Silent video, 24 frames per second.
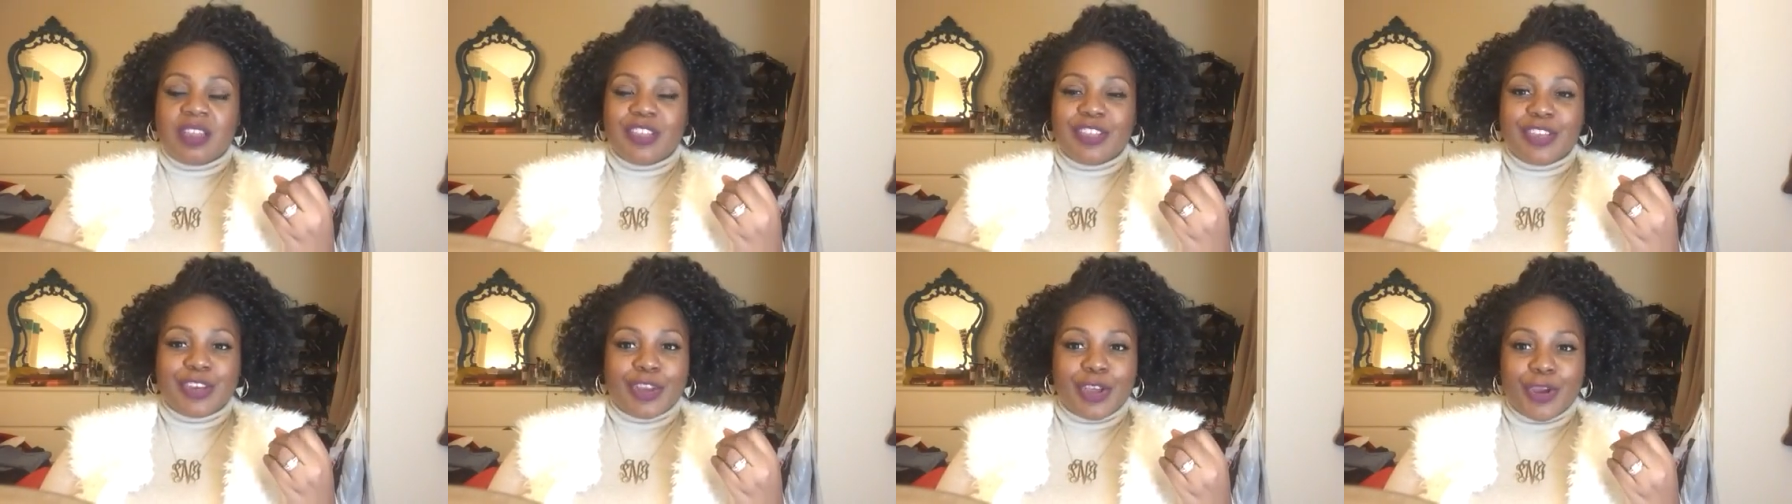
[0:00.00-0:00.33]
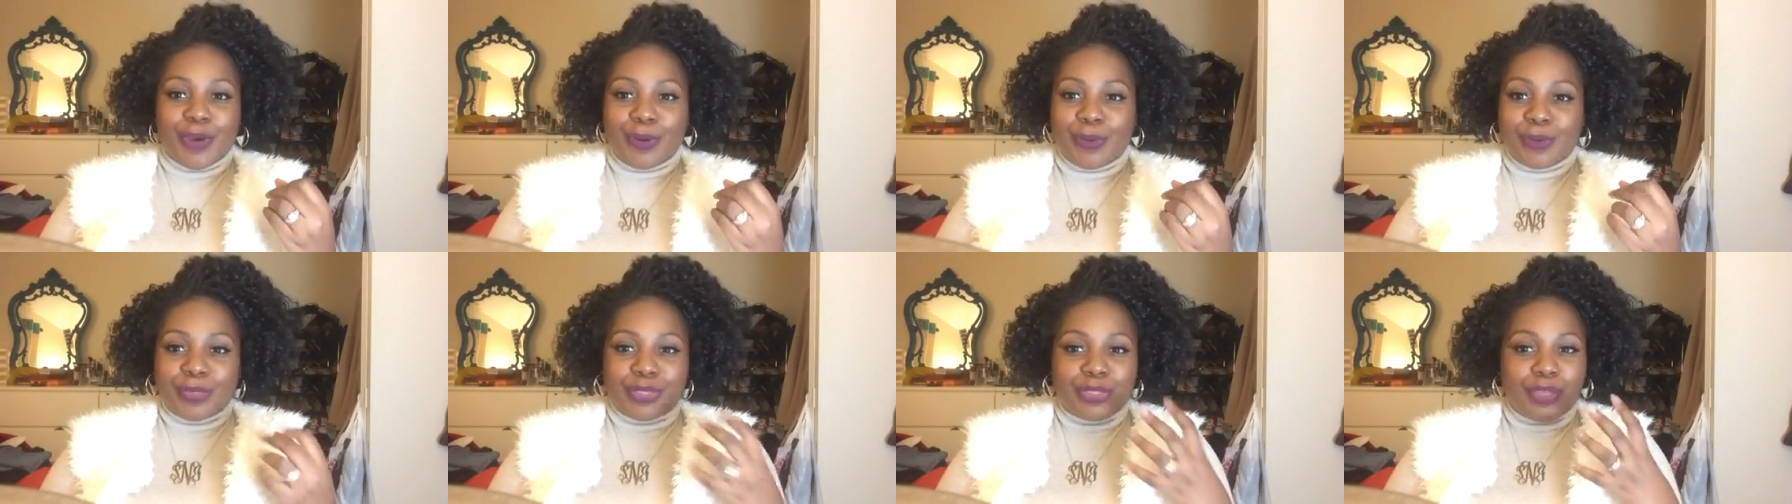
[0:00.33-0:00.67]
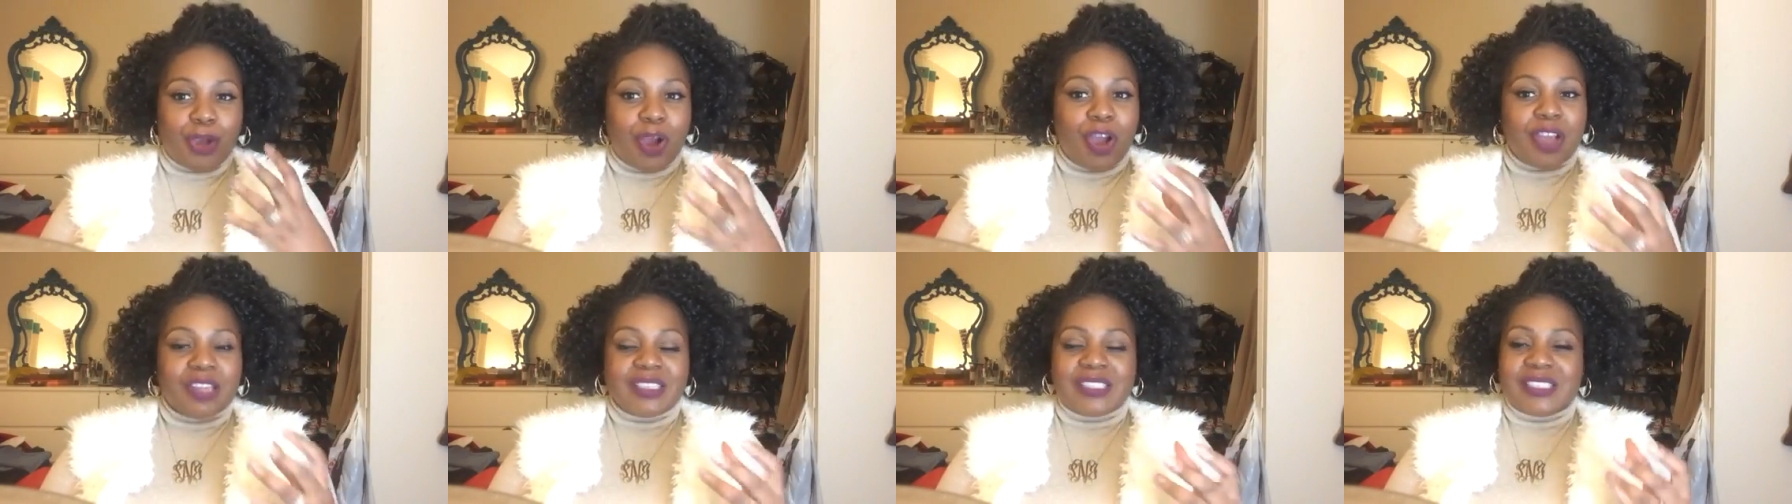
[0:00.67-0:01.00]
you know,
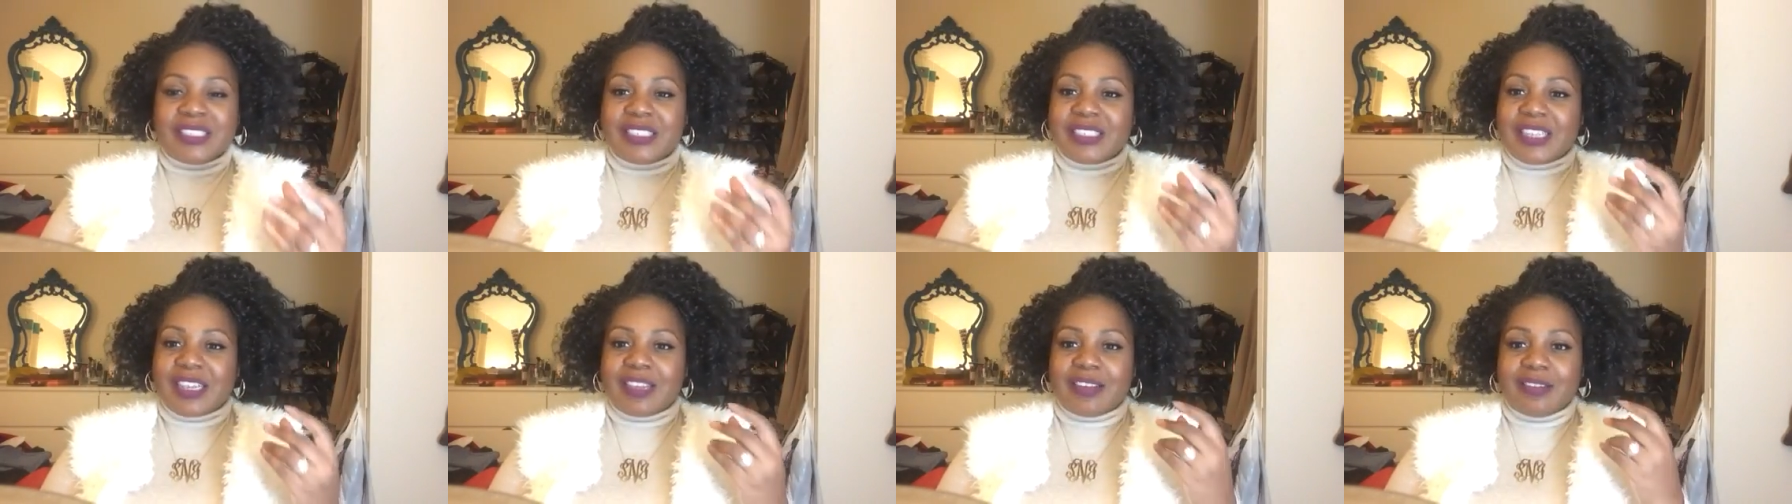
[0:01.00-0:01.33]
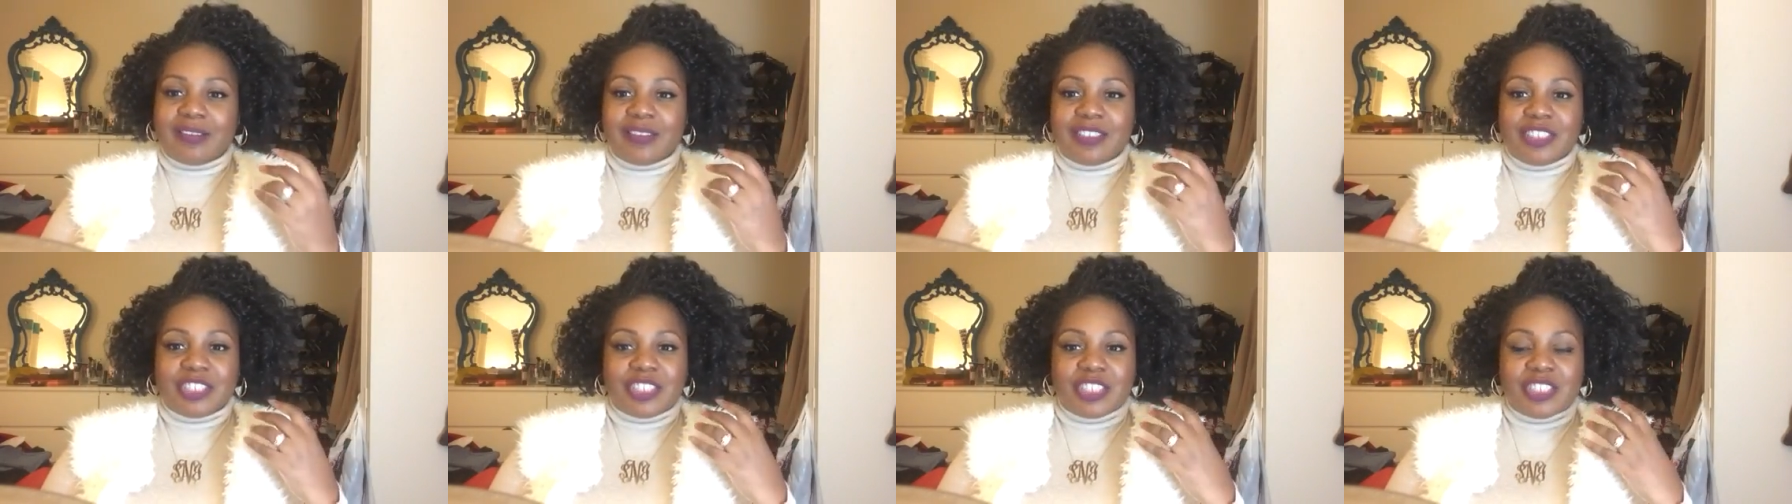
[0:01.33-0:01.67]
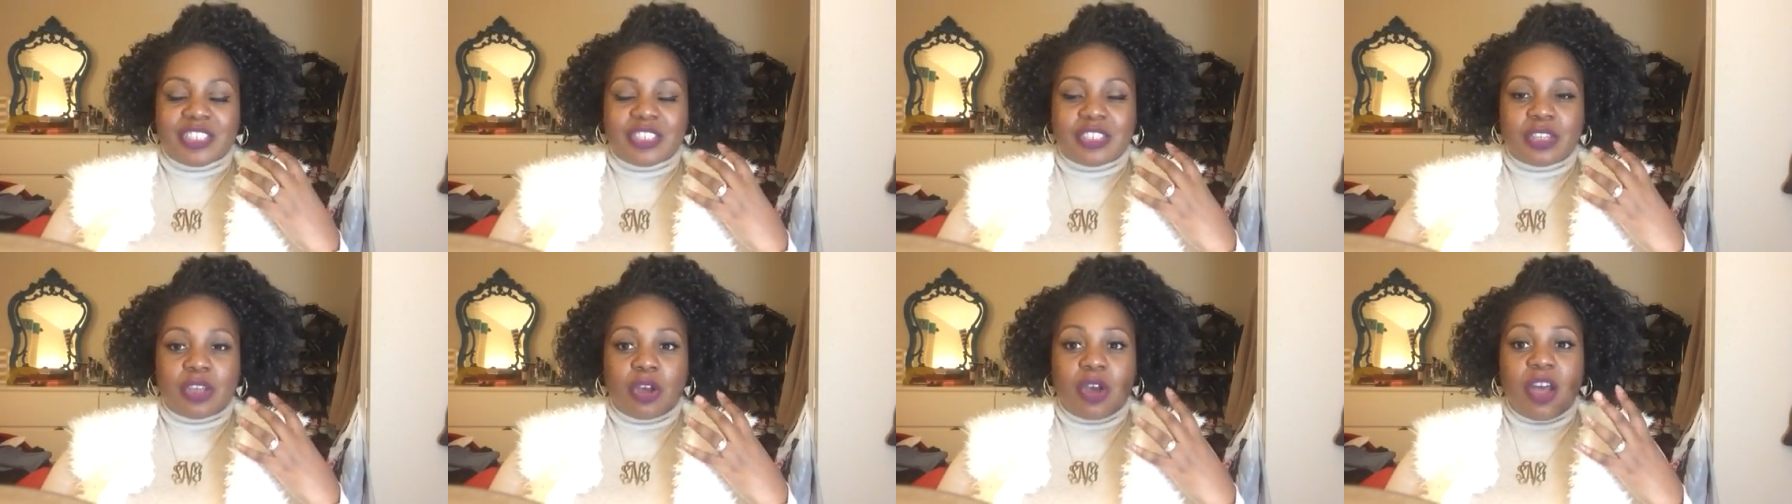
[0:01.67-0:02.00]
thoughts and
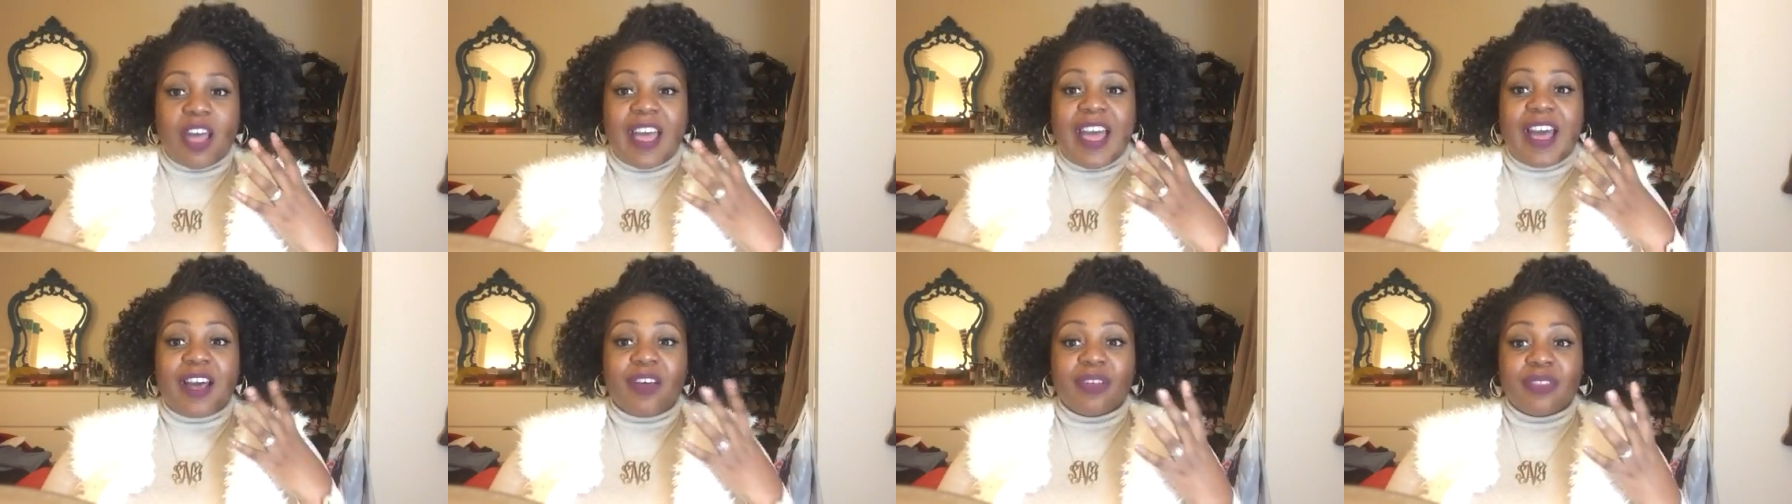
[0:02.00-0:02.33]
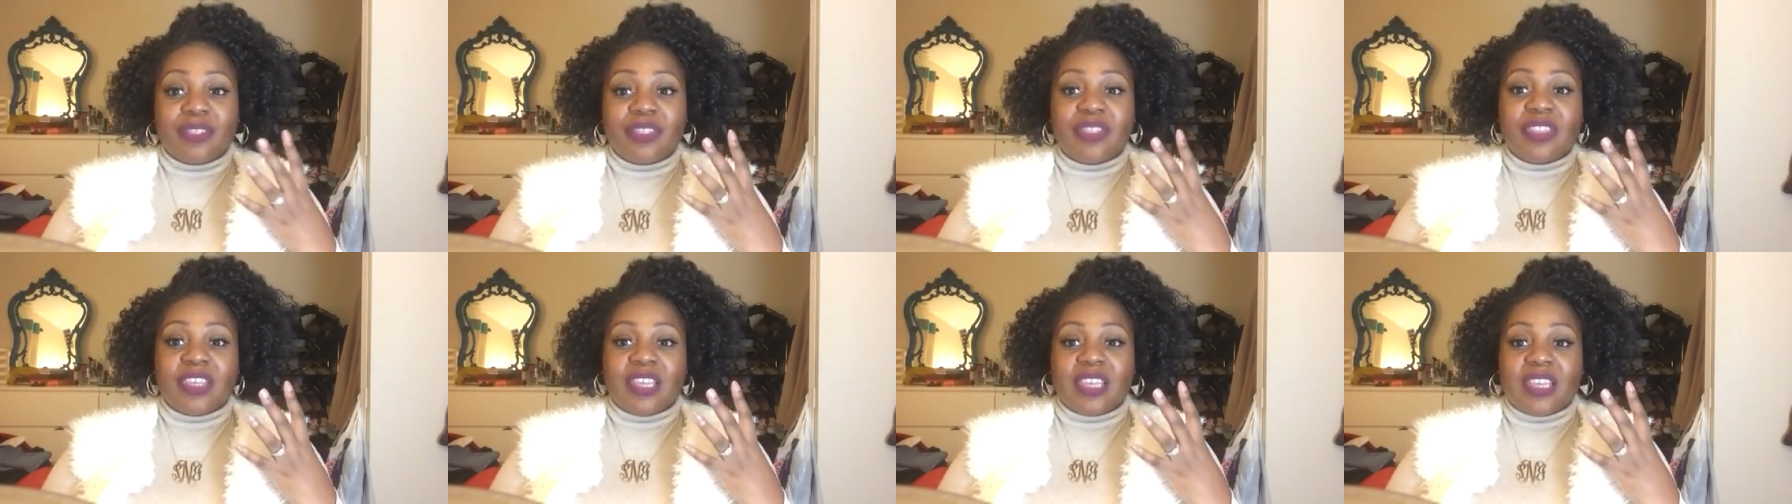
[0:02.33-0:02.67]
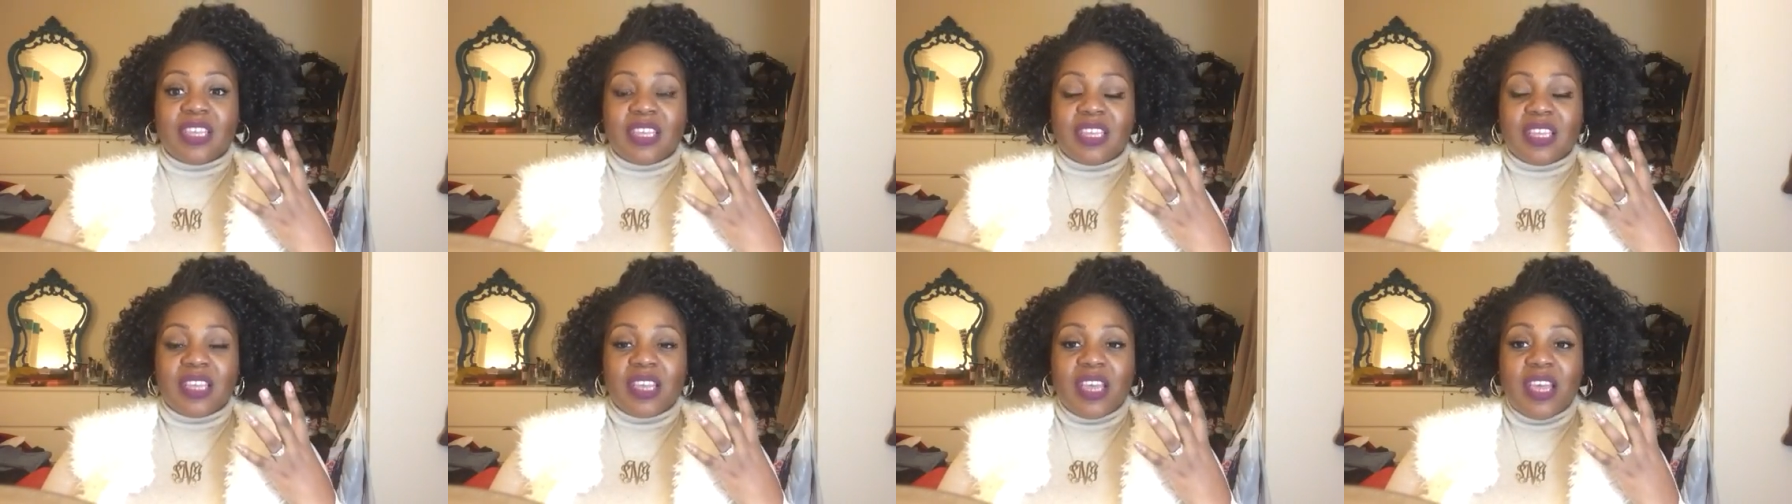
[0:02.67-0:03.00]
just
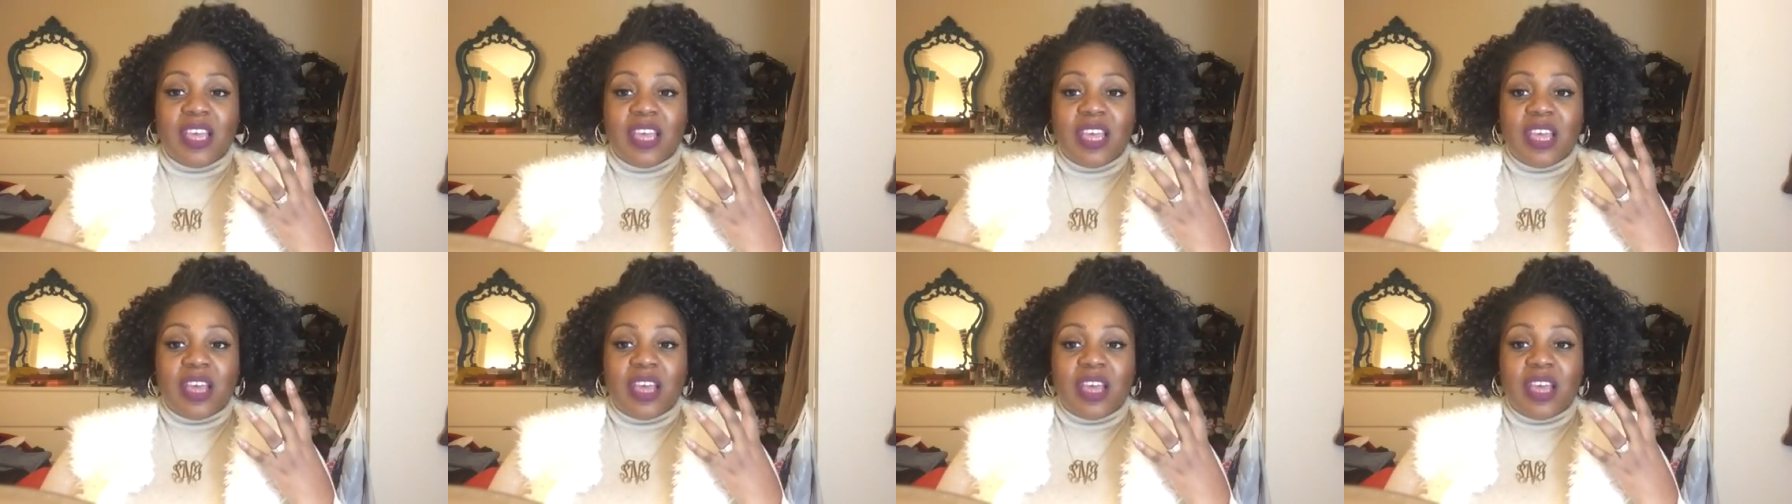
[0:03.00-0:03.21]
healthy,